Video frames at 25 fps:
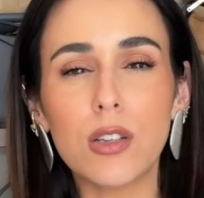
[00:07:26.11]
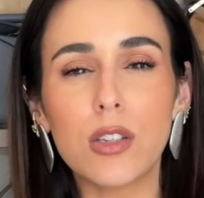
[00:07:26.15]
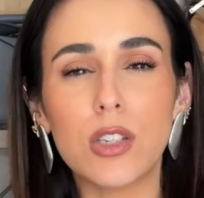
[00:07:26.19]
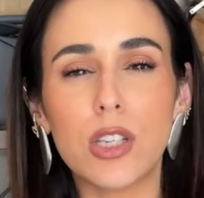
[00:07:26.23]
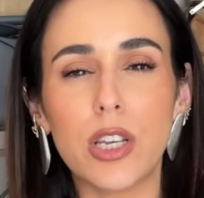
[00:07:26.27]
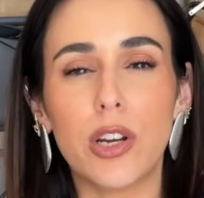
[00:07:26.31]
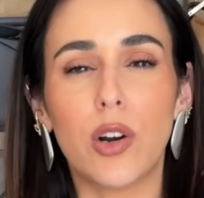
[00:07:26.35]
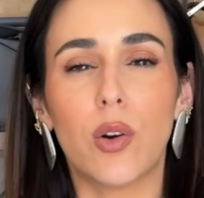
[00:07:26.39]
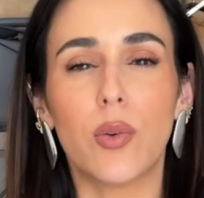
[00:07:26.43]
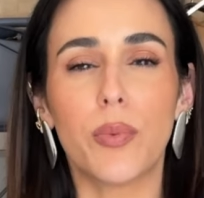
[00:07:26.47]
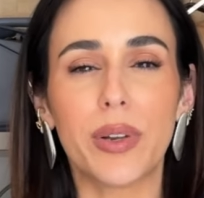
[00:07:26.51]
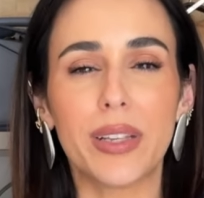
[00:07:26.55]
So
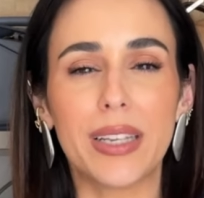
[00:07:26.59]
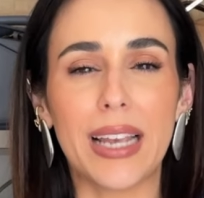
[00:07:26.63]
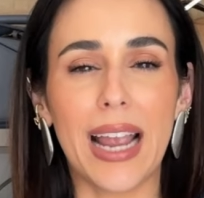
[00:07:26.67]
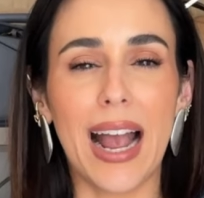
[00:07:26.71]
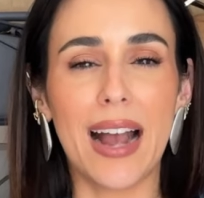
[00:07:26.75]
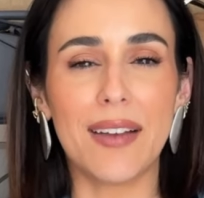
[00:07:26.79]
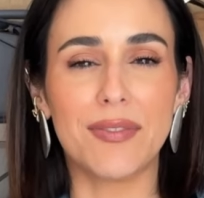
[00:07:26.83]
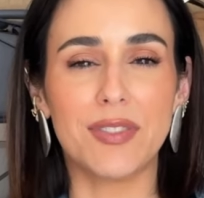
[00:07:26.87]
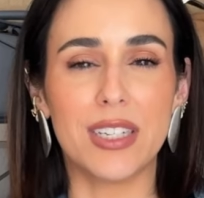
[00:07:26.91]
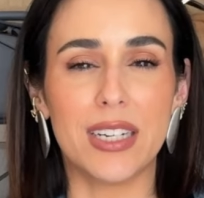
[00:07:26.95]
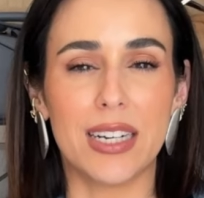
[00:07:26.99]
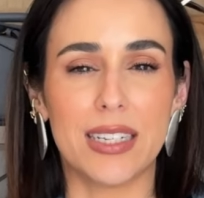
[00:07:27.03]
you don't really
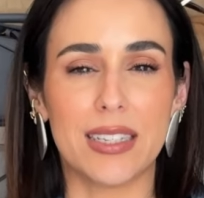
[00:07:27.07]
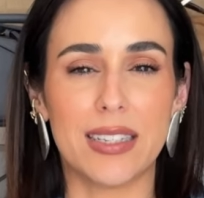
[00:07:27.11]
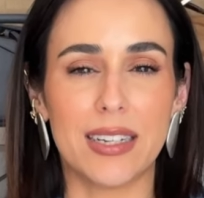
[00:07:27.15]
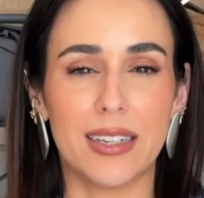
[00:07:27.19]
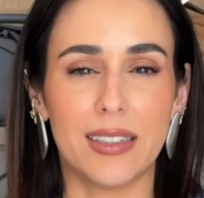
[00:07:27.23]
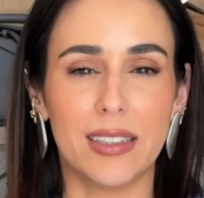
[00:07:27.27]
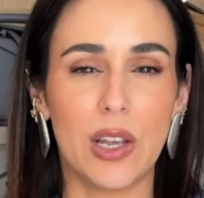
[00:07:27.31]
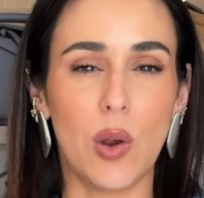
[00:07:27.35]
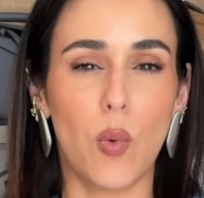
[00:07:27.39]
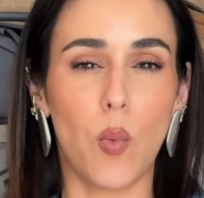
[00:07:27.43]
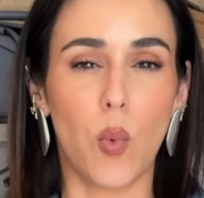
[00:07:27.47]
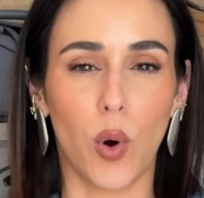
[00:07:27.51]
have to
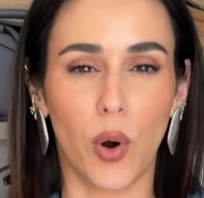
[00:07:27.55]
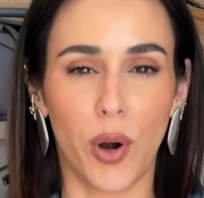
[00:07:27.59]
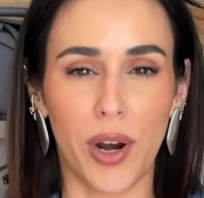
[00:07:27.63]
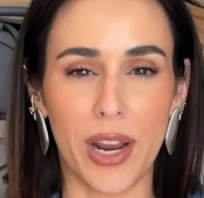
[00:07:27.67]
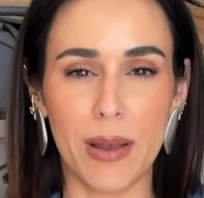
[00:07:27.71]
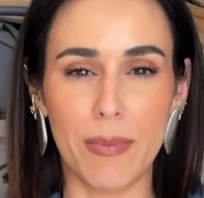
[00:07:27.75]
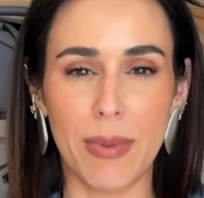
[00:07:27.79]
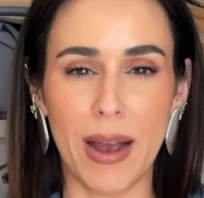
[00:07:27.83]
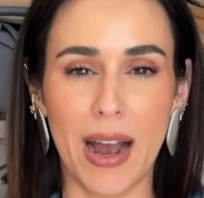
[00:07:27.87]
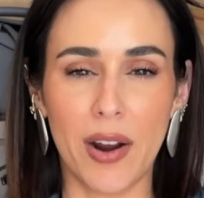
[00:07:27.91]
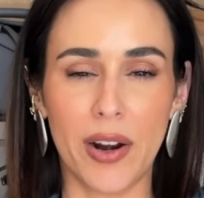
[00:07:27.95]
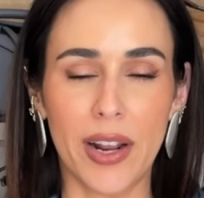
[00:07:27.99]
necessarily worry
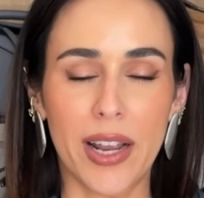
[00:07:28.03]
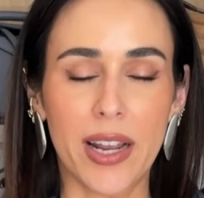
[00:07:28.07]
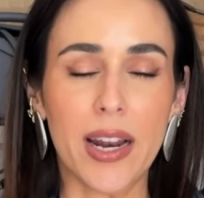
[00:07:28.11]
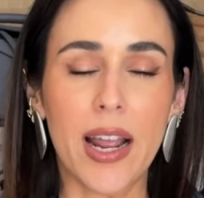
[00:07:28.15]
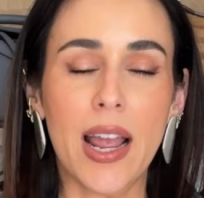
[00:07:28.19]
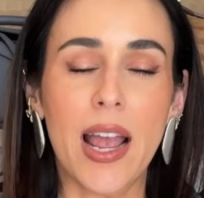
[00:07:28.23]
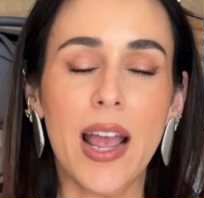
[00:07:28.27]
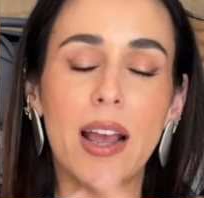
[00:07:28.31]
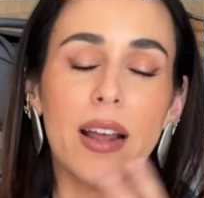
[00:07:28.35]
about it.